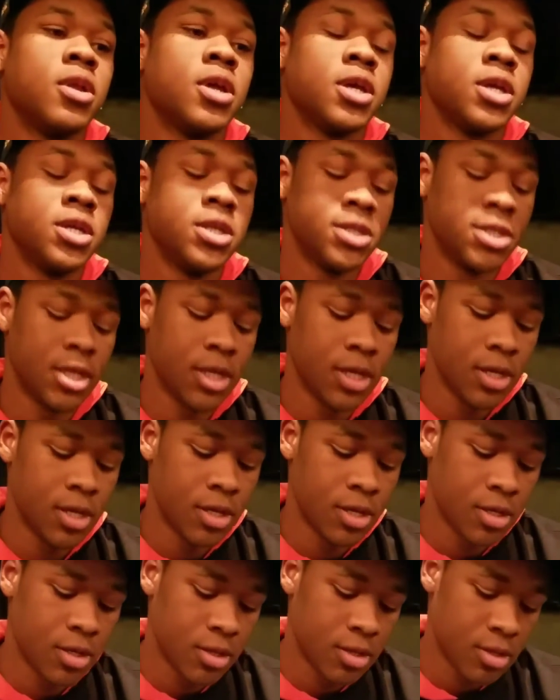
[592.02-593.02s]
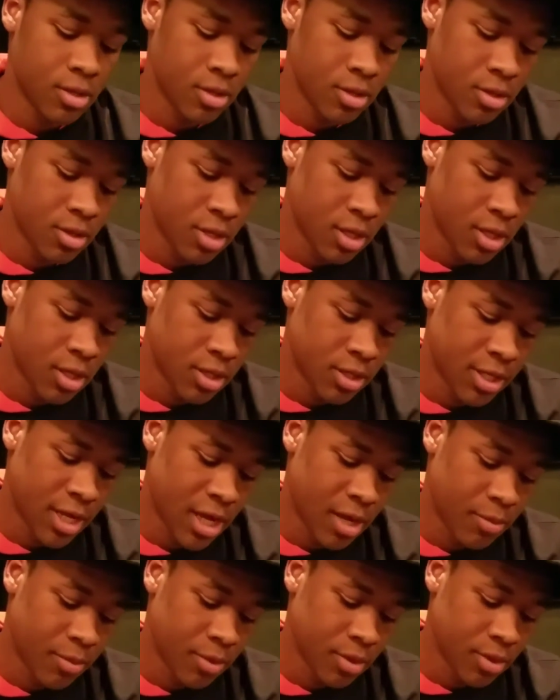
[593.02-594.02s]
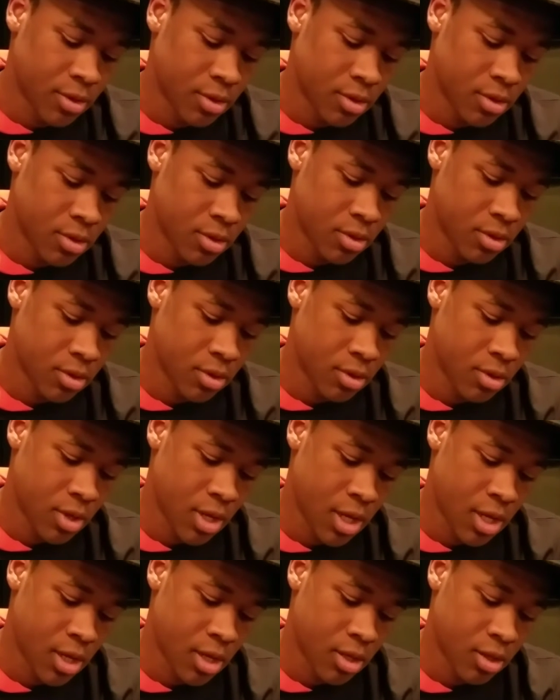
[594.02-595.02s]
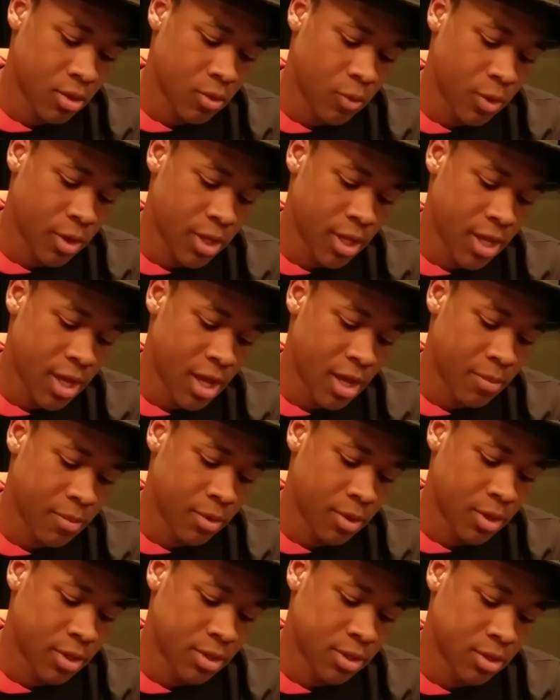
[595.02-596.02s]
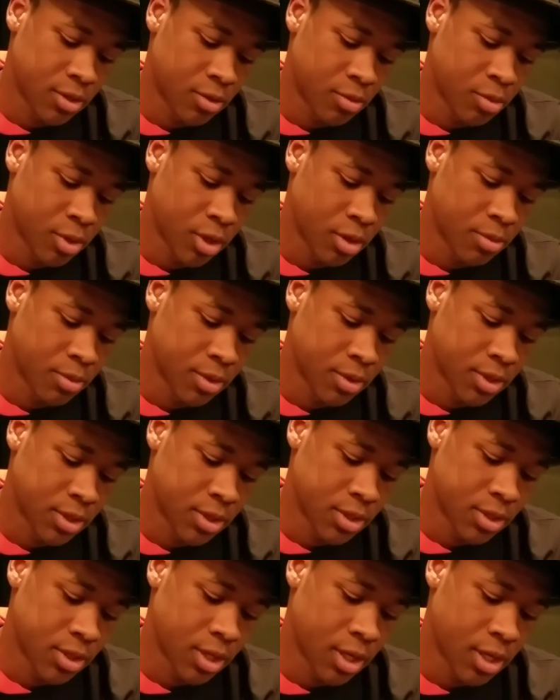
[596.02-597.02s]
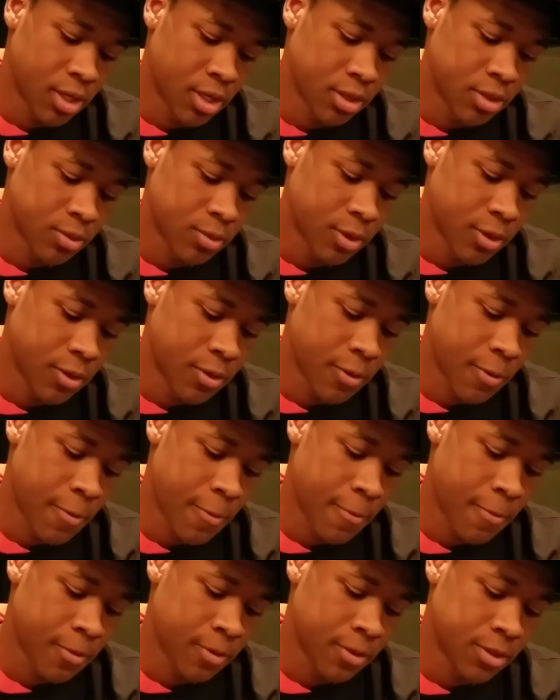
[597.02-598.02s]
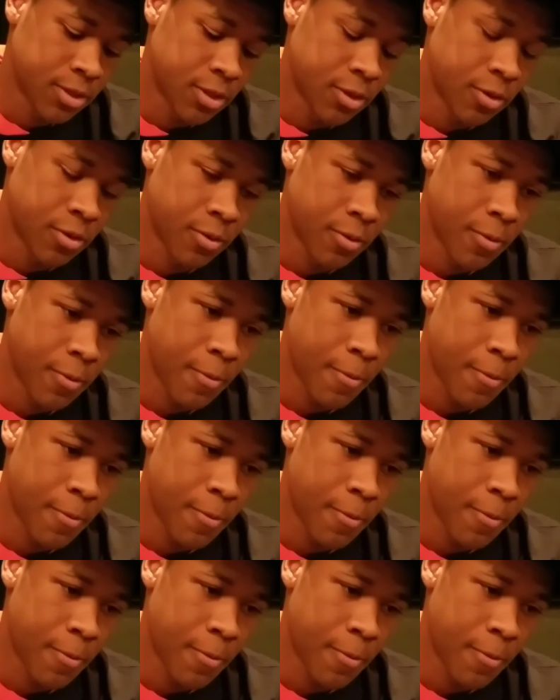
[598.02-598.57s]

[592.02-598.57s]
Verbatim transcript: like he said, things happen, and the way that happened isn't on purpose. It's God's way. So